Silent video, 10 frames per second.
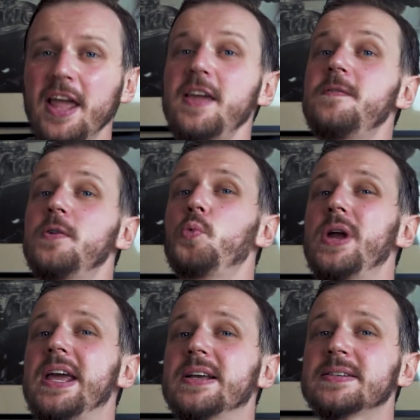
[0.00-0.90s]
even
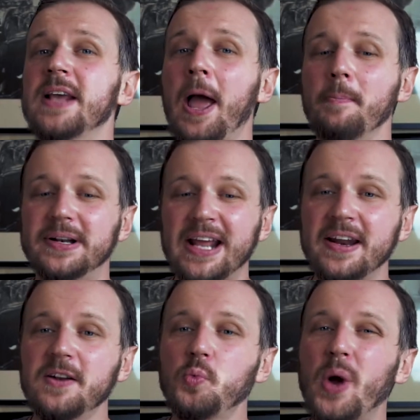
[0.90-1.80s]
weeks, but then
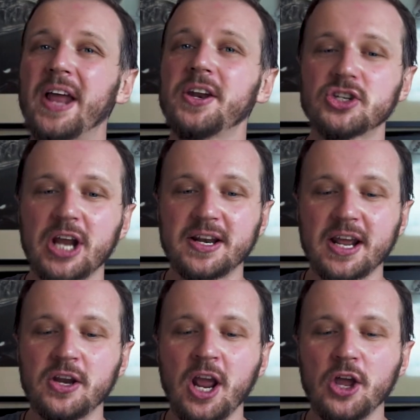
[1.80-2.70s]
it vanished and
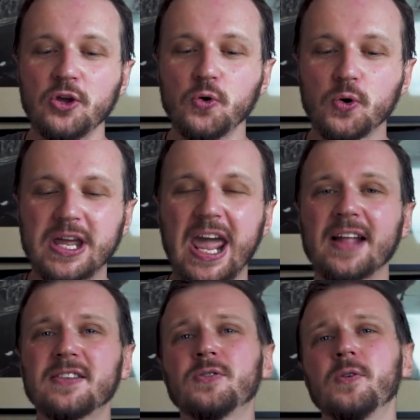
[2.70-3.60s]
then you
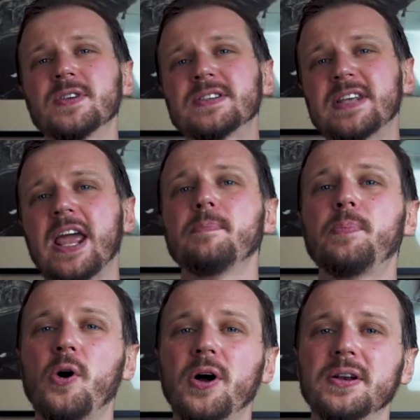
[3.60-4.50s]
get to the same
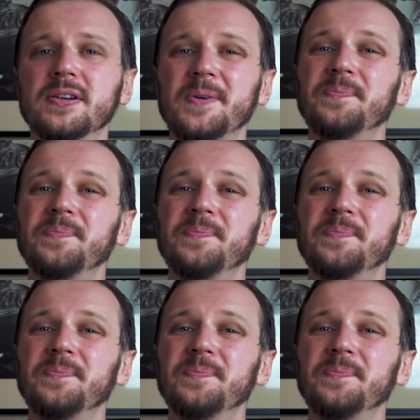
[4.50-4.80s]
point